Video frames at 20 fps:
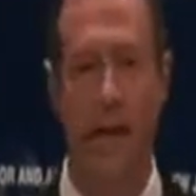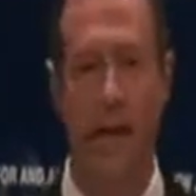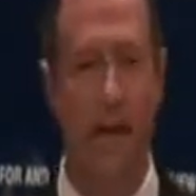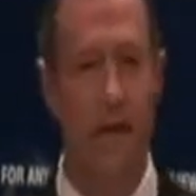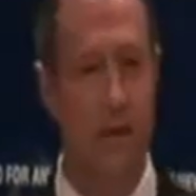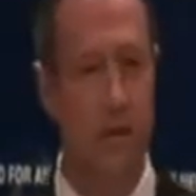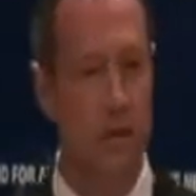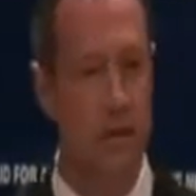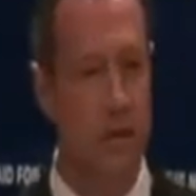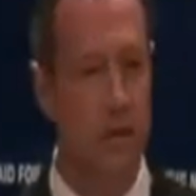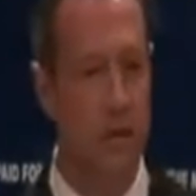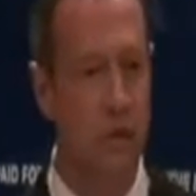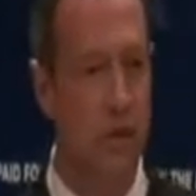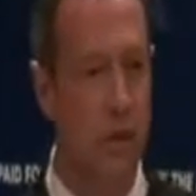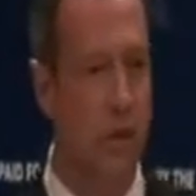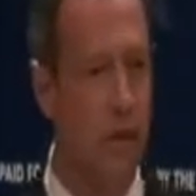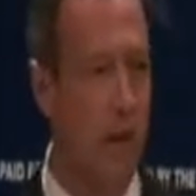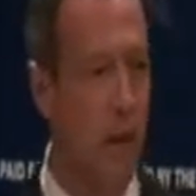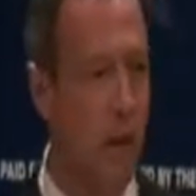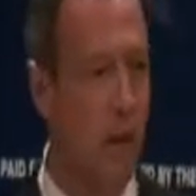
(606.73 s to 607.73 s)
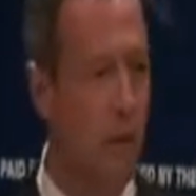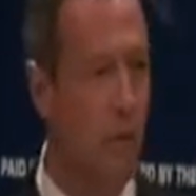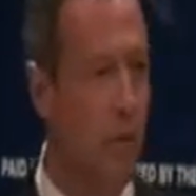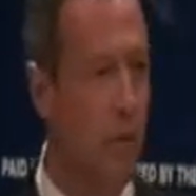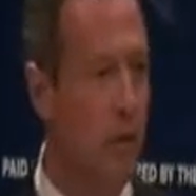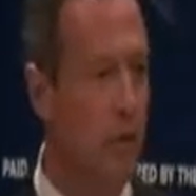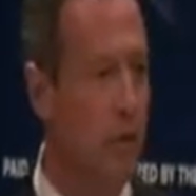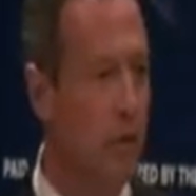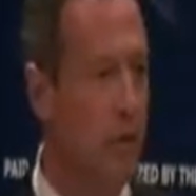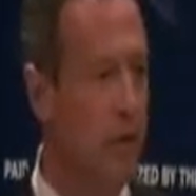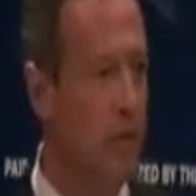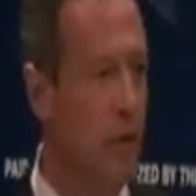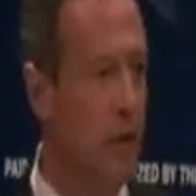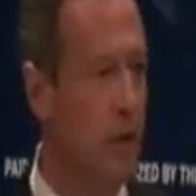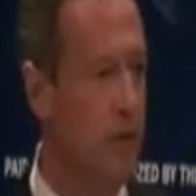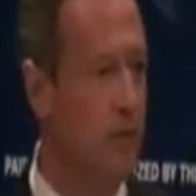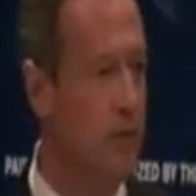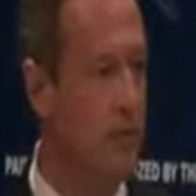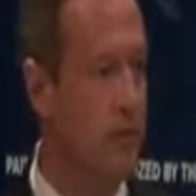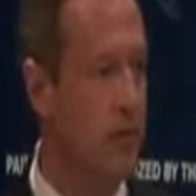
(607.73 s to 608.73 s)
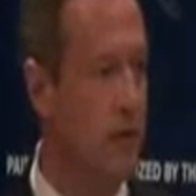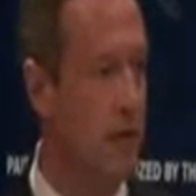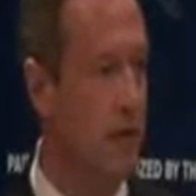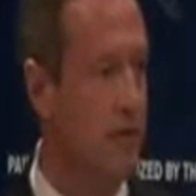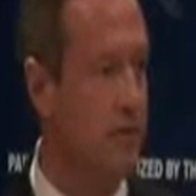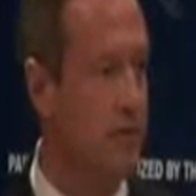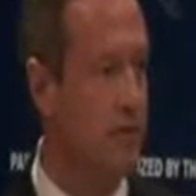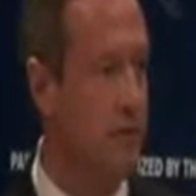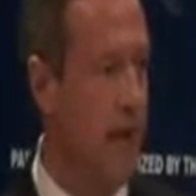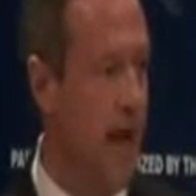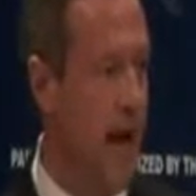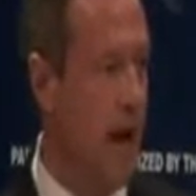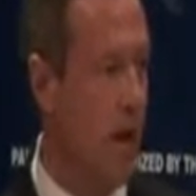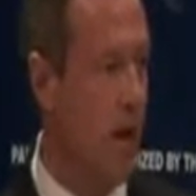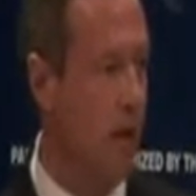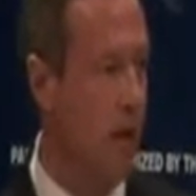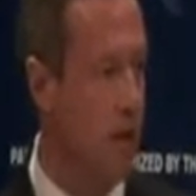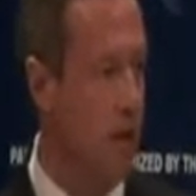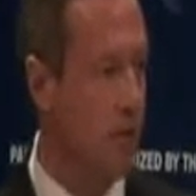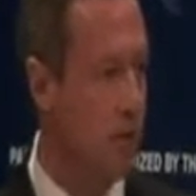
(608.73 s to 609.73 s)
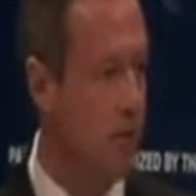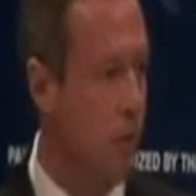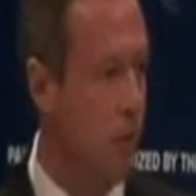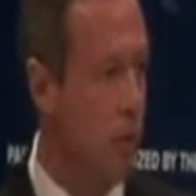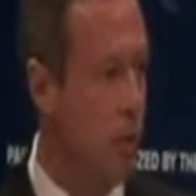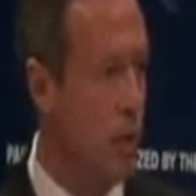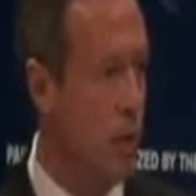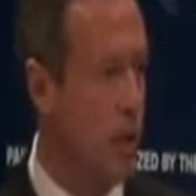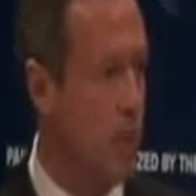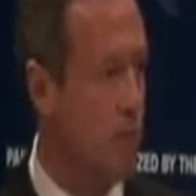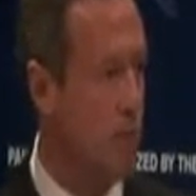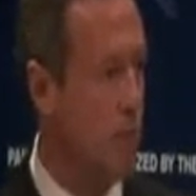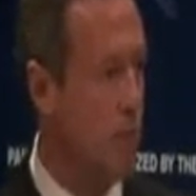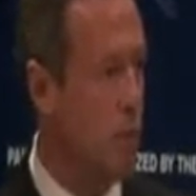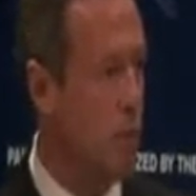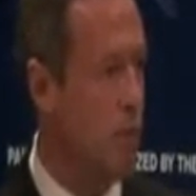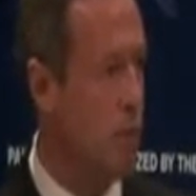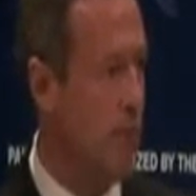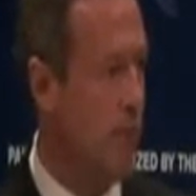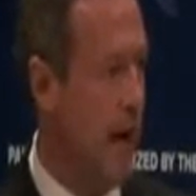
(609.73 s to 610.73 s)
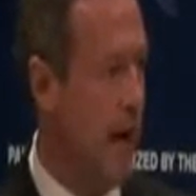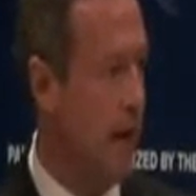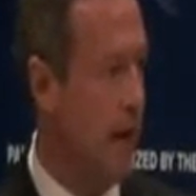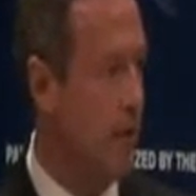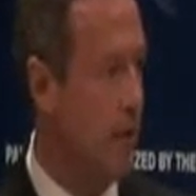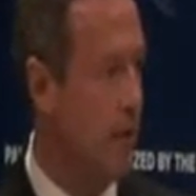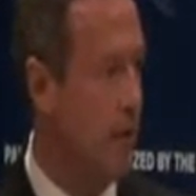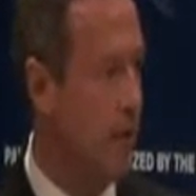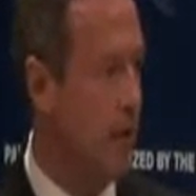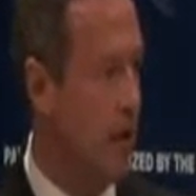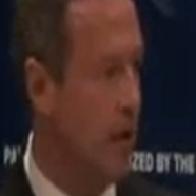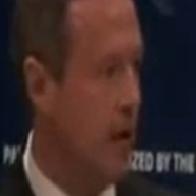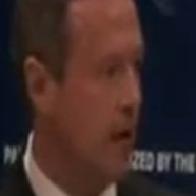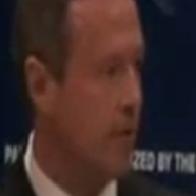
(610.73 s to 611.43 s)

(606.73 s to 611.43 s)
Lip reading: and to doing both of those things now so we can move out